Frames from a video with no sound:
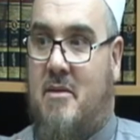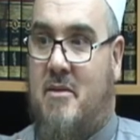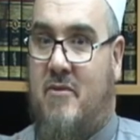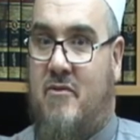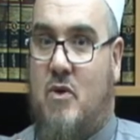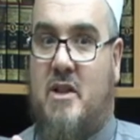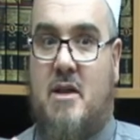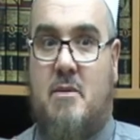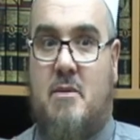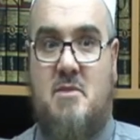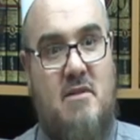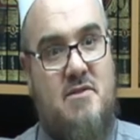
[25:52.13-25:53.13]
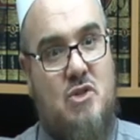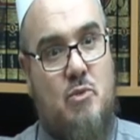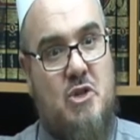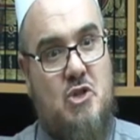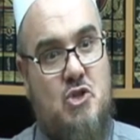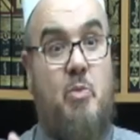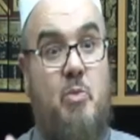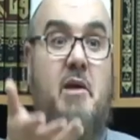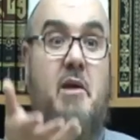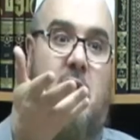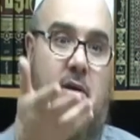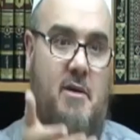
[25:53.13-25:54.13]
viewing themselves to be
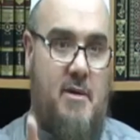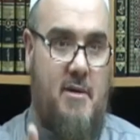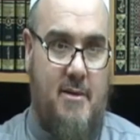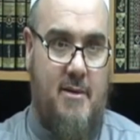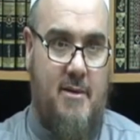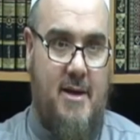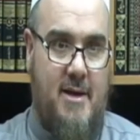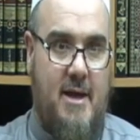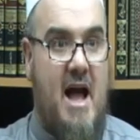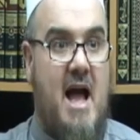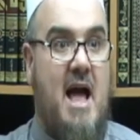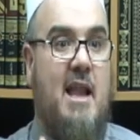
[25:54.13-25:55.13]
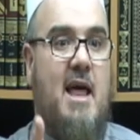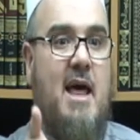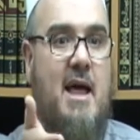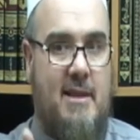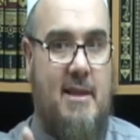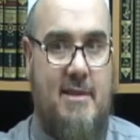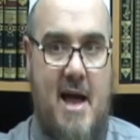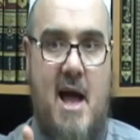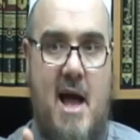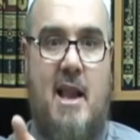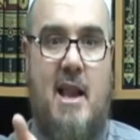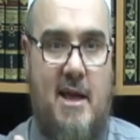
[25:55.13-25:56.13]
superior, right? Ta'ala,
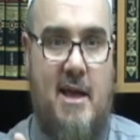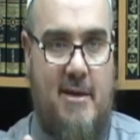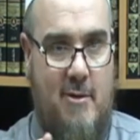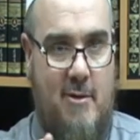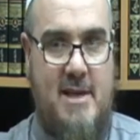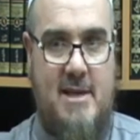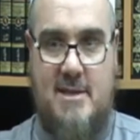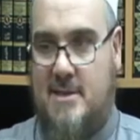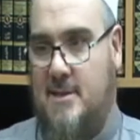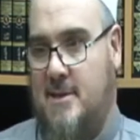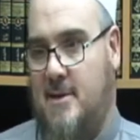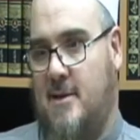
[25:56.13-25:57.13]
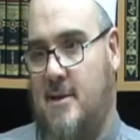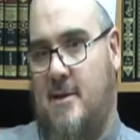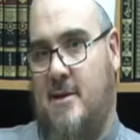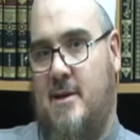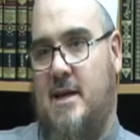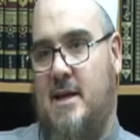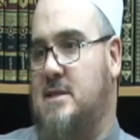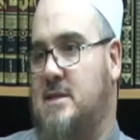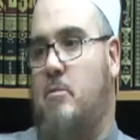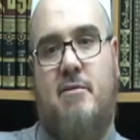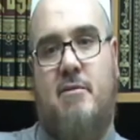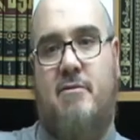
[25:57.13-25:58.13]
ta'ala, he's
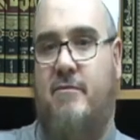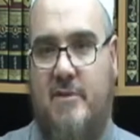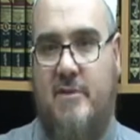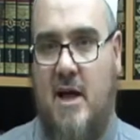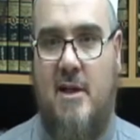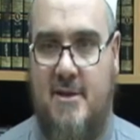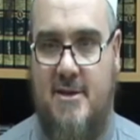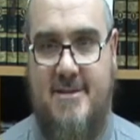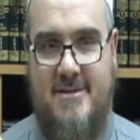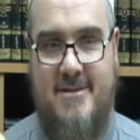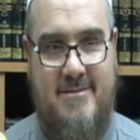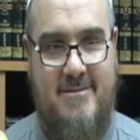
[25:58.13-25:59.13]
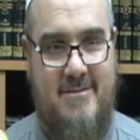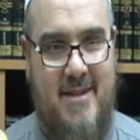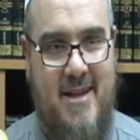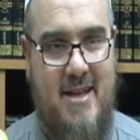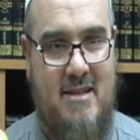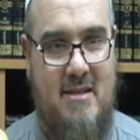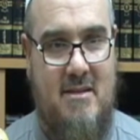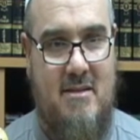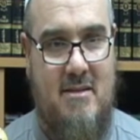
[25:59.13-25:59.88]
above the others, right?